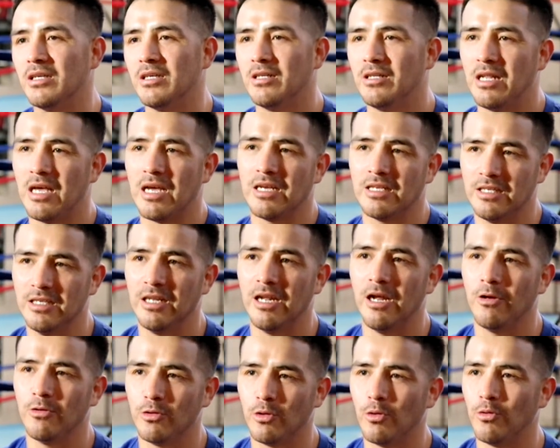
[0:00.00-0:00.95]
like I said, I
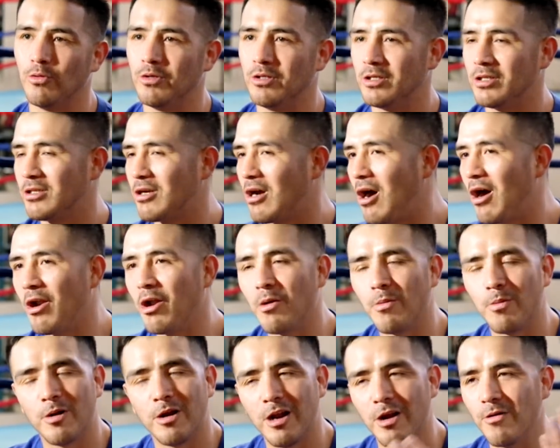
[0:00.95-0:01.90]
was always caught up
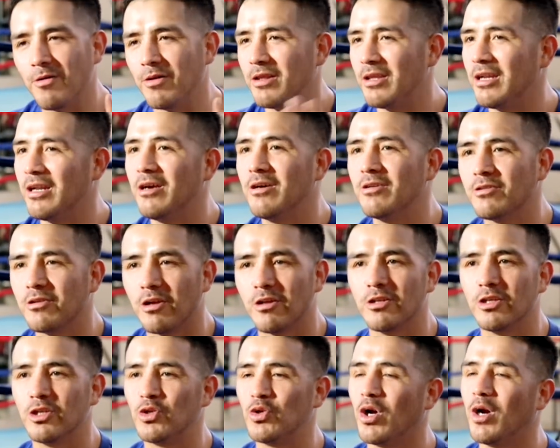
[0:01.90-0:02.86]
on everything else, all
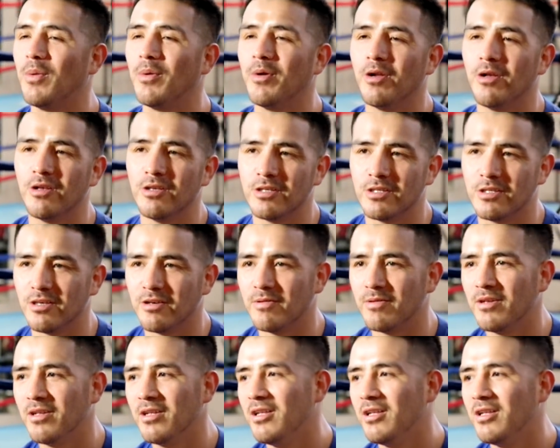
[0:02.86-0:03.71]
the drama and all that stuff.